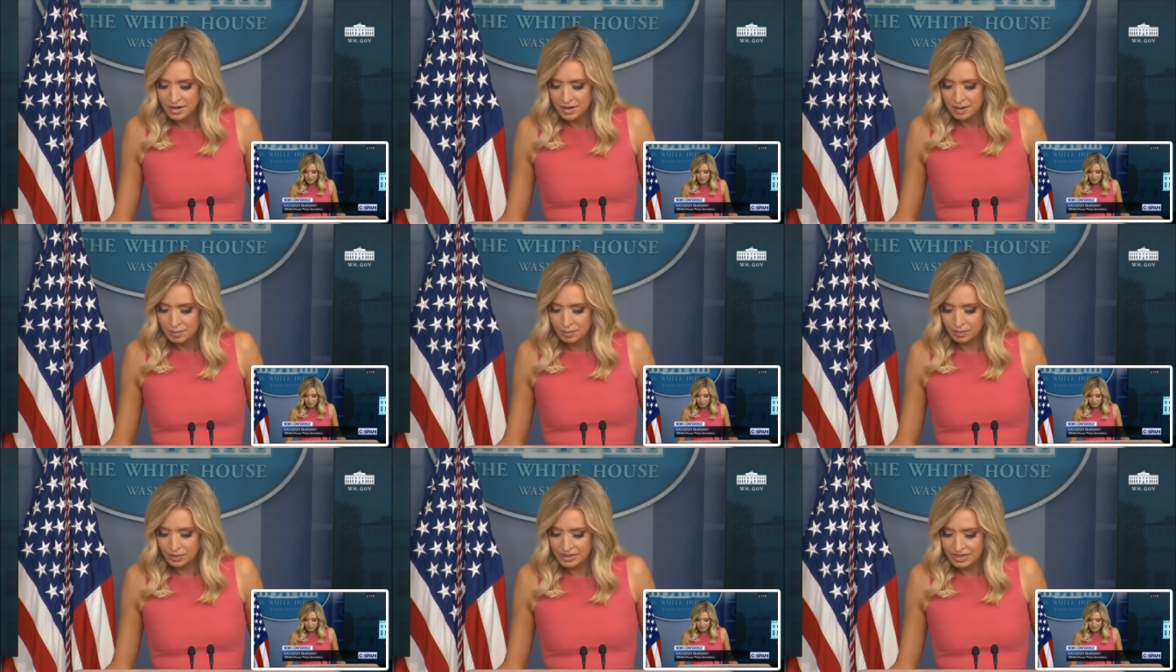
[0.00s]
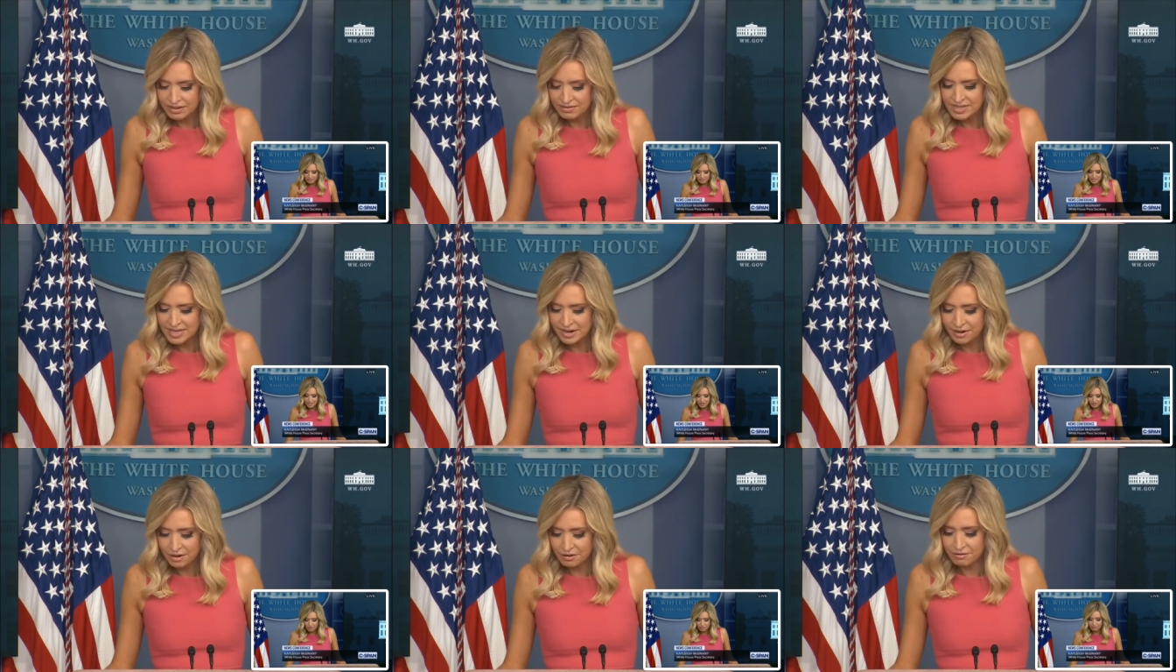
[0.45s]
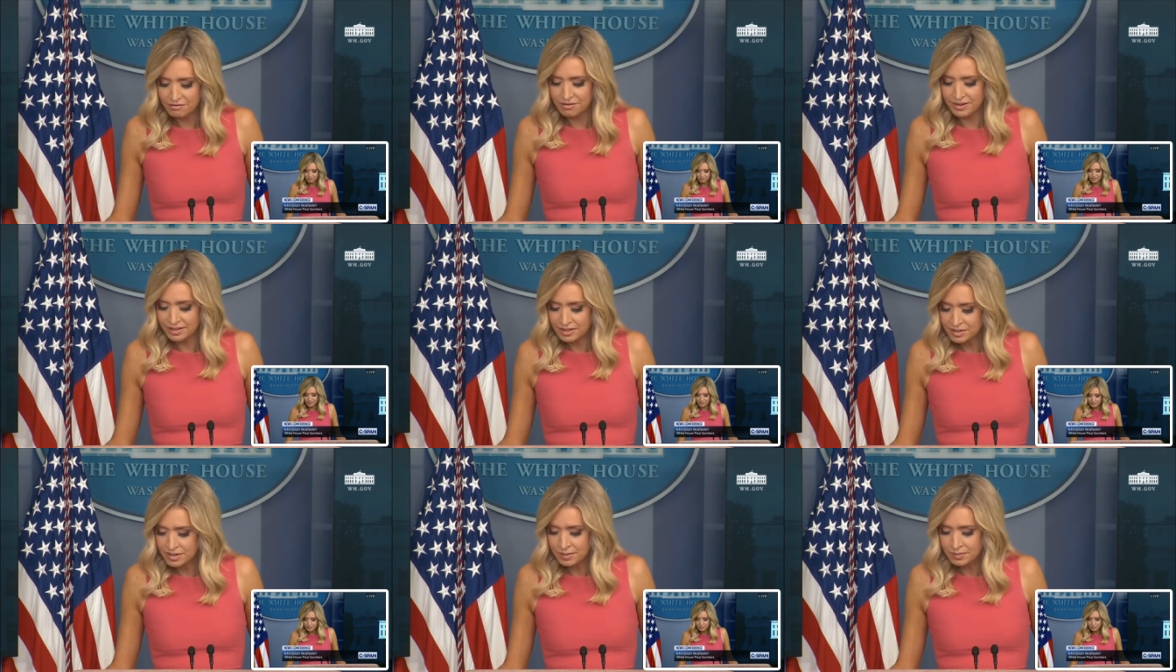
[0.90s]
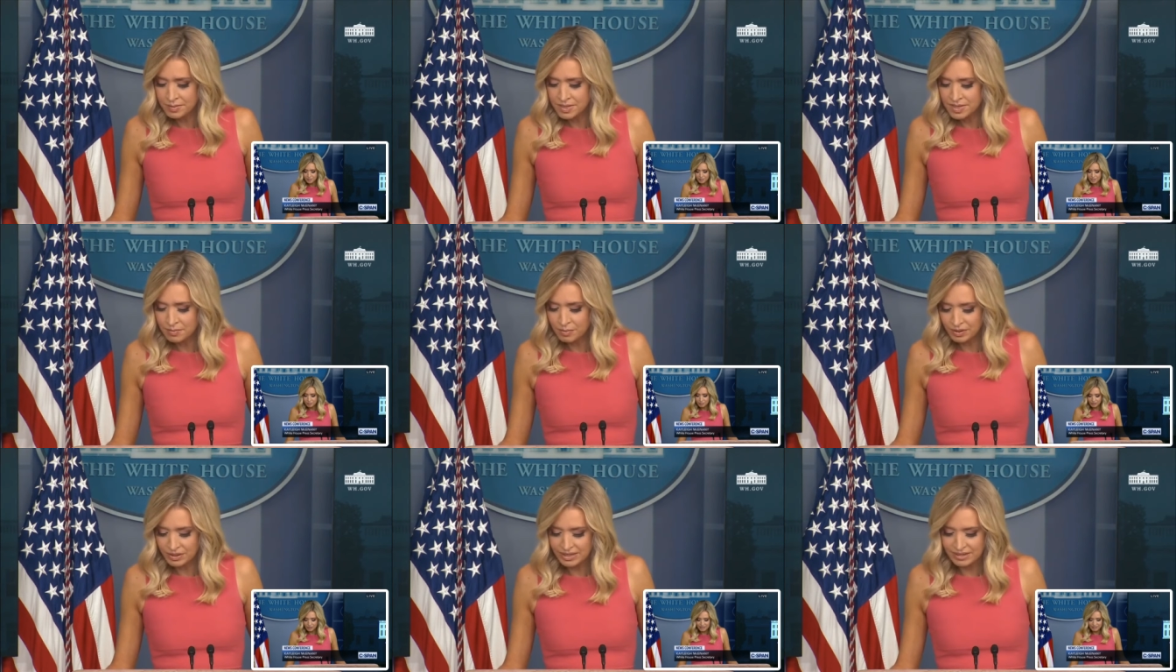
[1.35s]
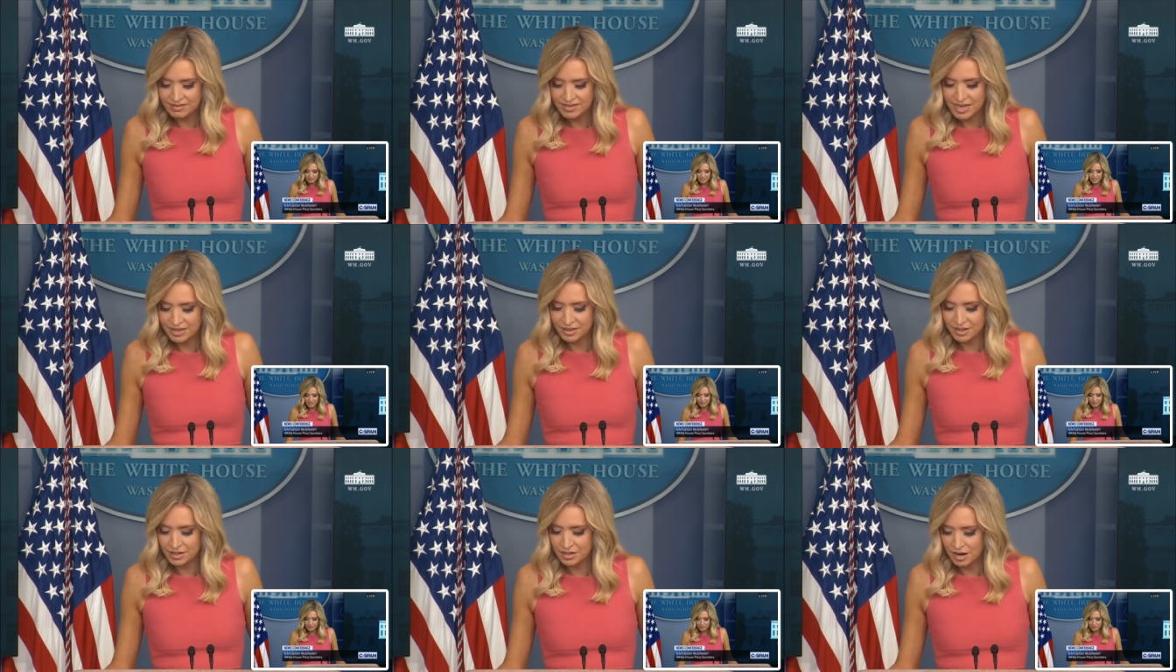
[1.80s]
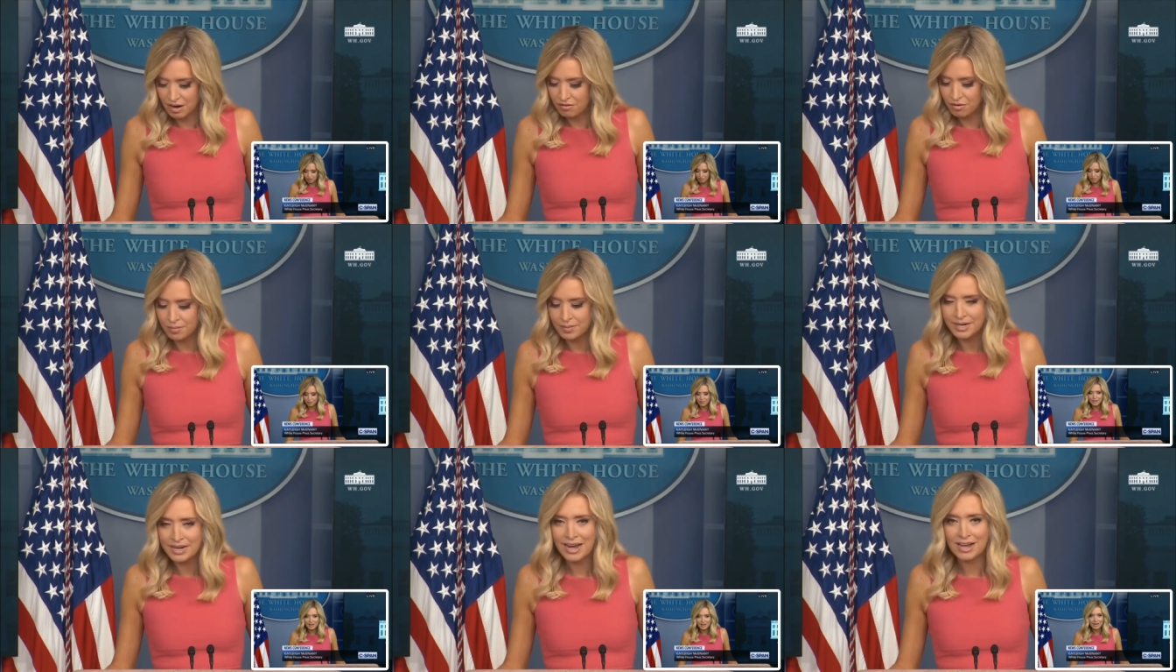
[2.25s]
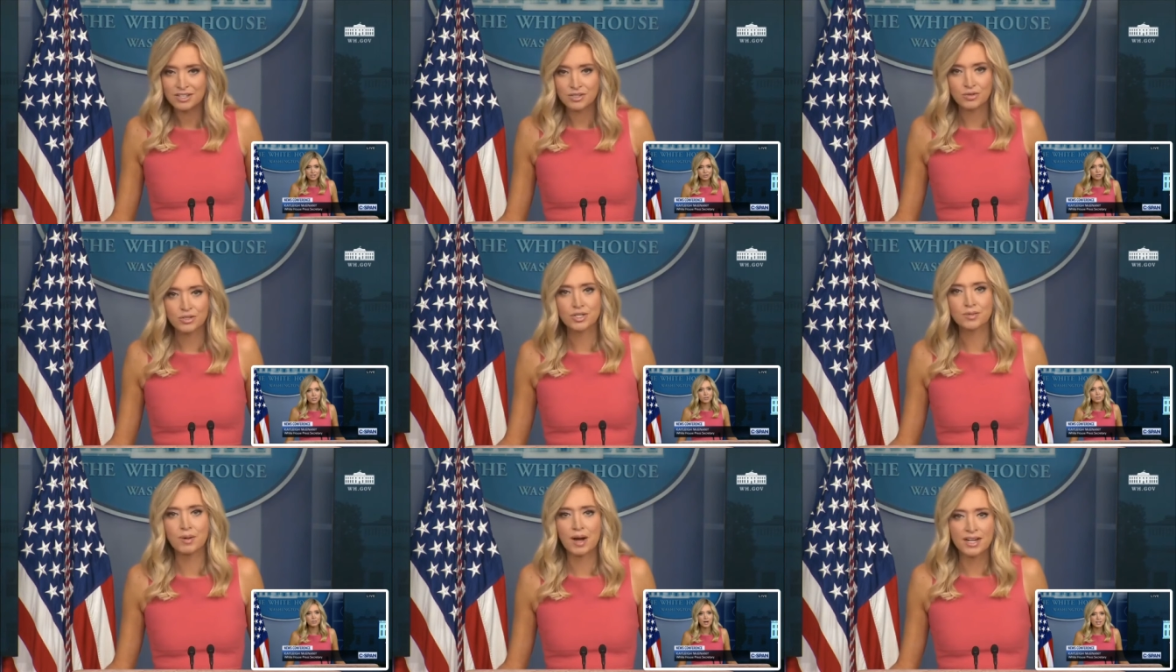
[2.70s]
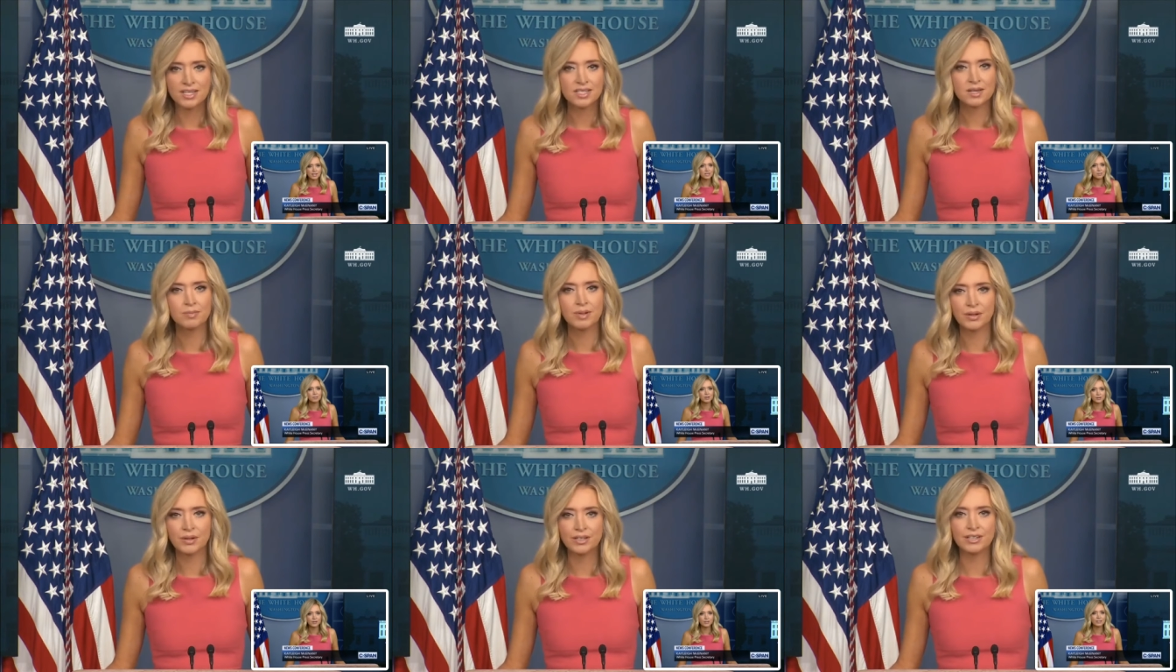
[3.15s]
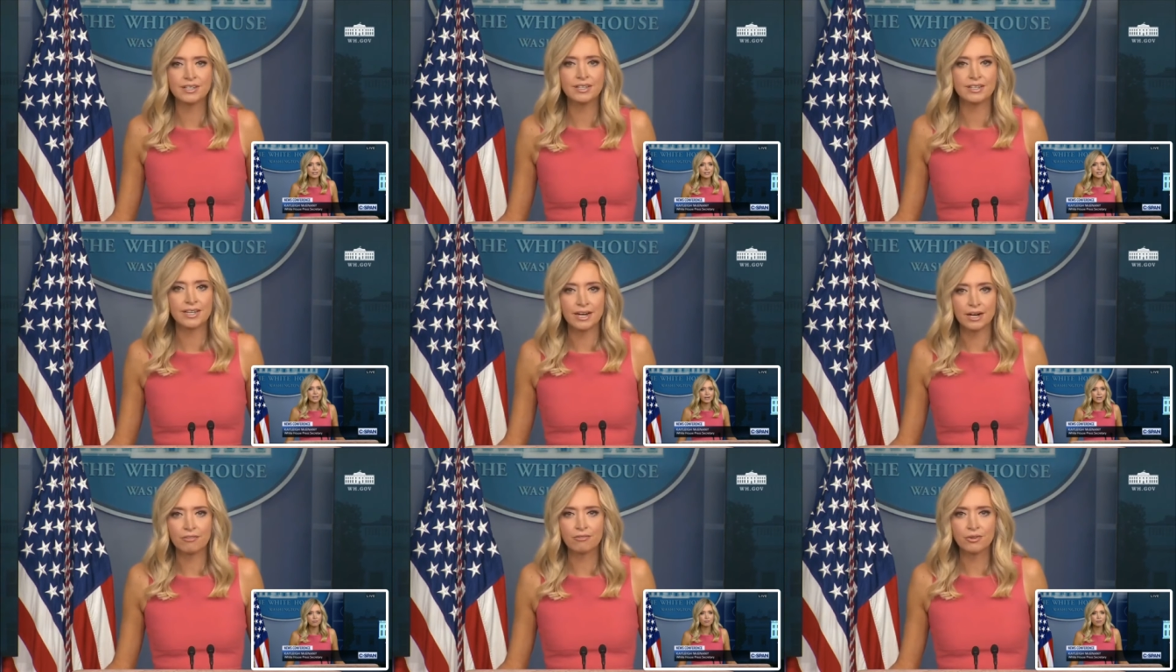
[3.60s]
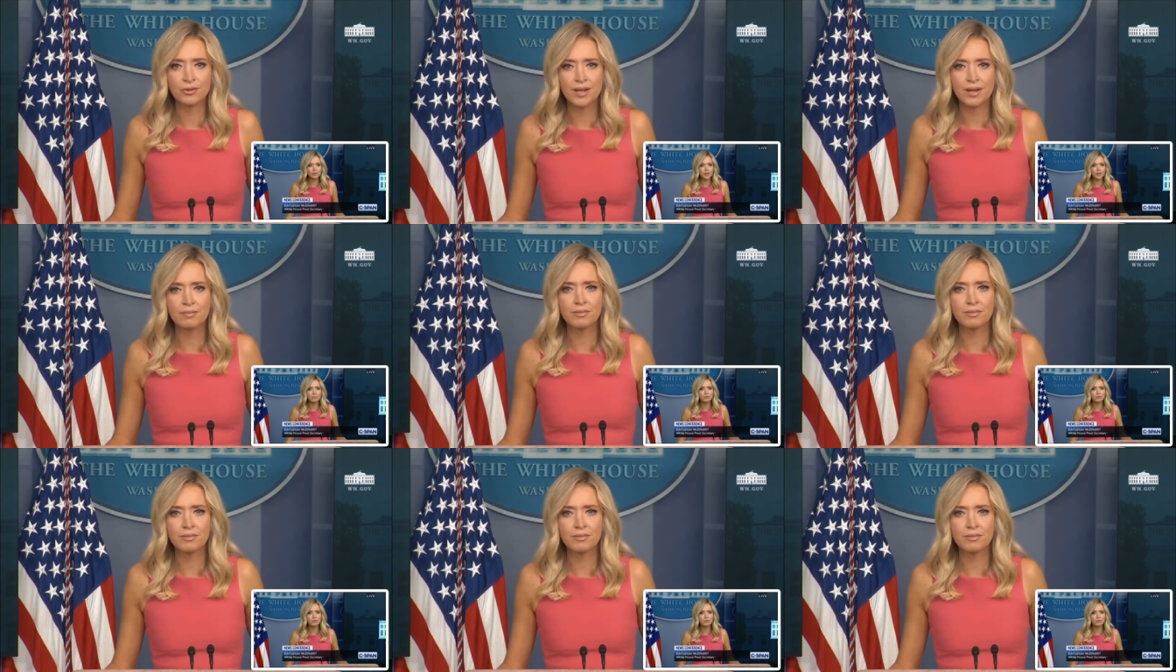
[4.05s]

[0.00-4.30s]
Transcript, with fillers: believes they are victims, believes that the government has a responsibility to care for them.